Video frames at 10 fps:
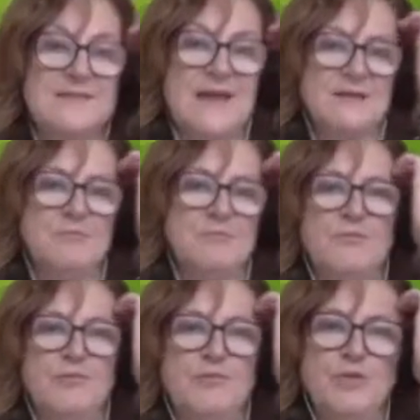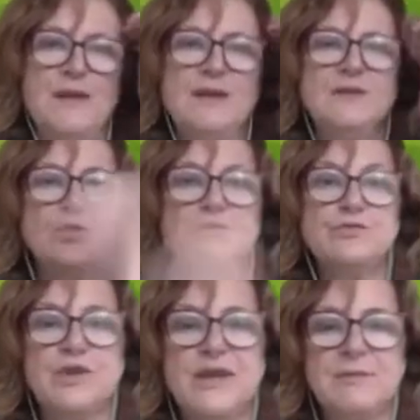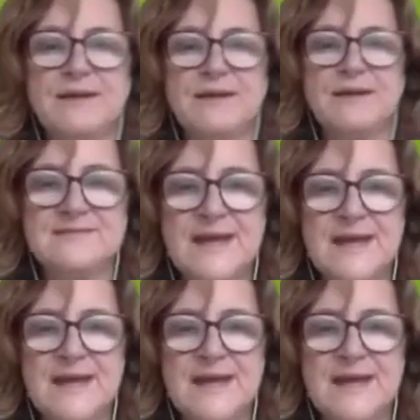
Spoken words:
4 million tons for chemical recycling.